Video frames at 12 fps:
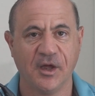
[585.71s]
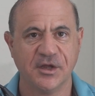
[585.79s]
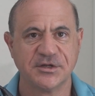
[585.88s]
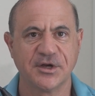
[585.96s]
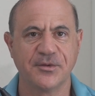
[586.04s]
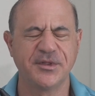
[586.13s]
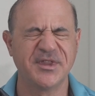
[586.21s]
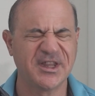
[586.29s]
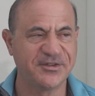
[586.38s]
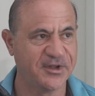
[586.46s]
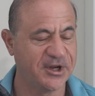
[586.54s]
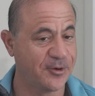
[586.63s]
So in
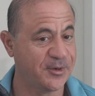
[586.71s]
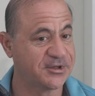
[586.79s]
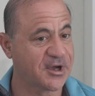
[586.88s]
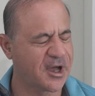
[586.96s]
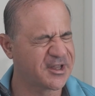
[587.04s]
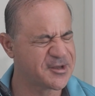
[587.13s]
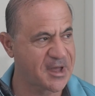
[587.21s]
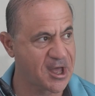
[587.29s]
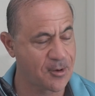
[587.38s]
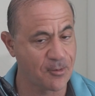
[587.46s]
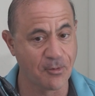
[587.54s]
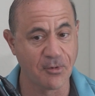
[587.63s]
this video, we talked
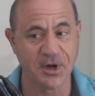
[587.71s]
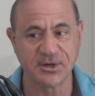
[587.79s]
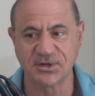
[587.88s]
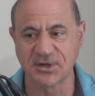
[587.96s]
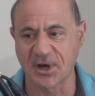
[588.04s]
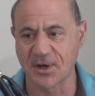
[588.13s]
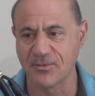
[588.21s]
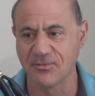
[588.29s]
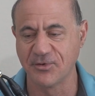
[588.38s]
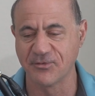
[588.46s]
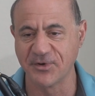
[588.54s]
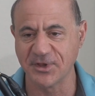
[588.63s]
about what uh,
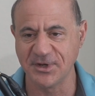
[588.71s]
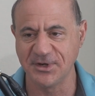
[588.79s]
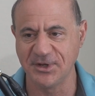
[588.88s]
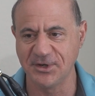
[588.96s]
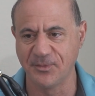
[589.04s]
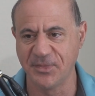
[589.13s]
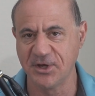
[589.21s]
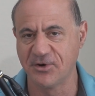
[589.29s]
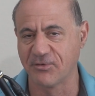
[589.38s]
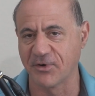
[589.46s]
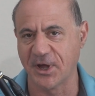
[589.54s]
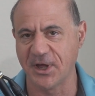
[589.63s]
you really need to be
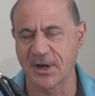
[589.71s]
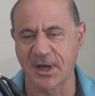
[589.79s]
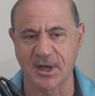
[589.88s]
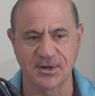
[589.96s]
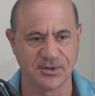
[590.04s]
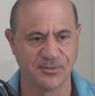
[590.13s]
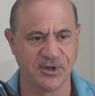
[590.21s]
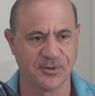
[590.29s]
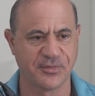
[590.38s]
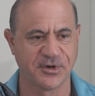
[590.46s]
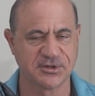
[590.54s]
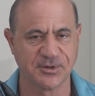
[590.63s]
great at to be a
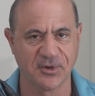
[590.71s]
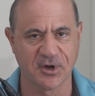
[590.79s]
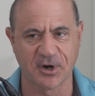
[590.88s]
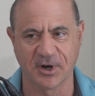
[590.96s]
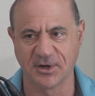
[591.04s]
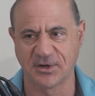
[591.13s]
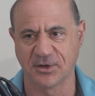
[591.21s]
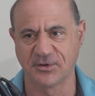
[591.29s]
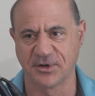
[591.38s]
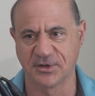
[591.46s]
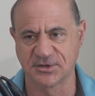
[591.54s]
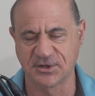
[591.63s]
principal architect
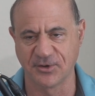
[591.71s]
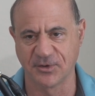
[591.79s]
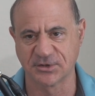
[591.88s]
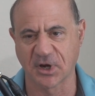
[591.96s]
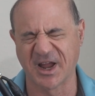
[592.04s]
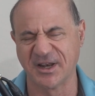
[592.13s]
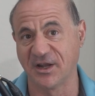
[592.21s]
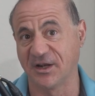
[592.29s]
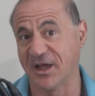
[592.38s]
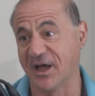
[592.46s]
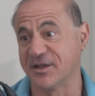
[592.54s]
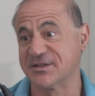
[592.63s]
or a distinguished
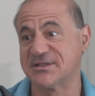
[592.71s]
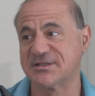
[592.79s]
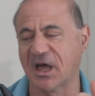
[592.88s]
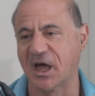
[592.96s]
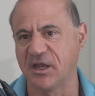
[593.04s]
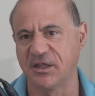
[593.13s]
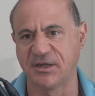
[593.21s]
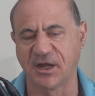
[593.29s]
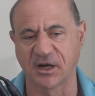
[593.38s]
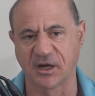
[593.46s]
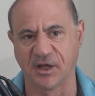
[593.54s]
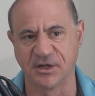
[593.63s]
architect outside of the
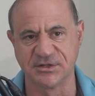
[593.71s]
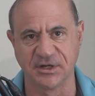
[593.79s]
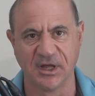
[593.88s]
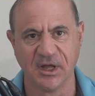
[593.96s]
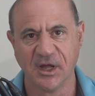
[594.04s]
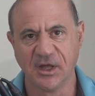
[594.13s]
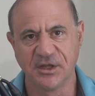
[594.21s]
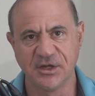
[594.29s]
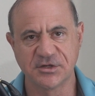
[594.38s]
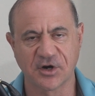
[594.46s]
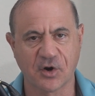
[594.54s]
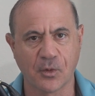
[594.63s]
technology.
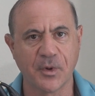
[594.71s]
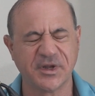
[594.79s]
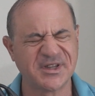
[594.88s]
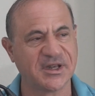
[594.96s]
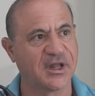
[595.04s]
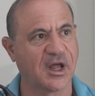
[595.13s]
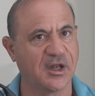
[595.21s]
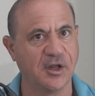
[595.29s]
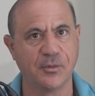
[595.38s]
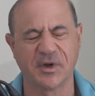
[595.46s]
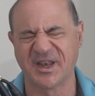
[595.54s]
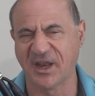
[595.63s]
These are
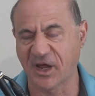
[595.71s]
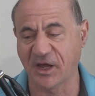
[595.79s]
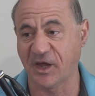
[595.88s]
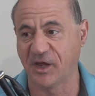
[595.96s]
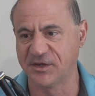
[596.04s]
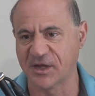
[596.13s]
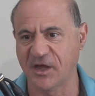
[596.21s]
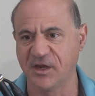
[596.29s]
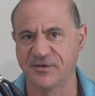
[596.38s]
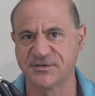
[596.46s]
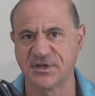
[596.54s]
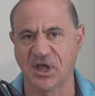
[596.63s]
coincidentally what tech
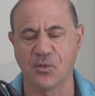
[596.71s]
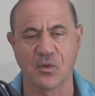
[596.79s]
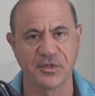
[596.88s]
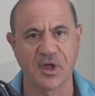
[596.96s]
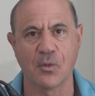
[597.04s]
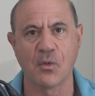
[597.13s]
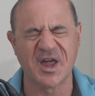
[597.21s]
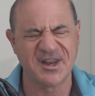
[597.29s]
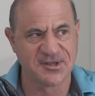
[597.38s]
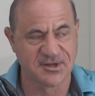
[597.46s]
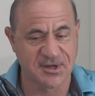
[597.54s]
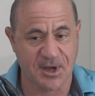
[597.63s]
executives say what they want
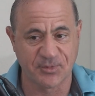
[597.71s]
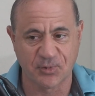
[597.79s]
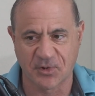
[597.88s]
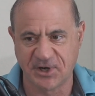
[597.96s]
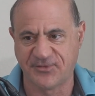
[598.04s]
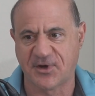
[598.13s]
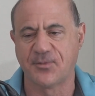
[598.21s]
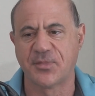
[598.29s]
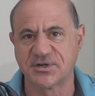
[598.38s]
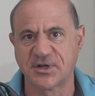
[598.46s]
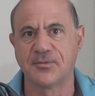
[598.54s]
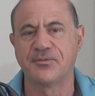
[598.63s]
in the top twenty-five
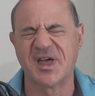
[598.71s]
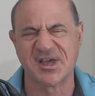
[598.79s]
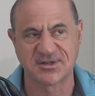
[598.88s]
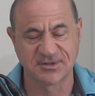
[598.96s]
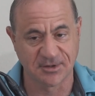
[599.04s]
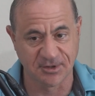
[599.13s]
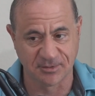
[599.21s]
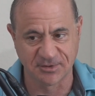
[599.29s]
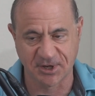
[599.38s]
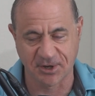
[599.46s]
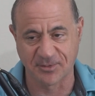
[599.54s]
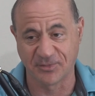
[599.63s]
percent best in
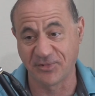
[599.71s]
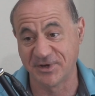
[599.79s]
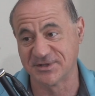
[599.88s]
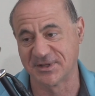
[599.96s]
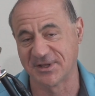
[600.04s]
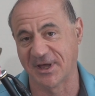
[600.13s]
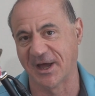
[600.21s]
tech employees that they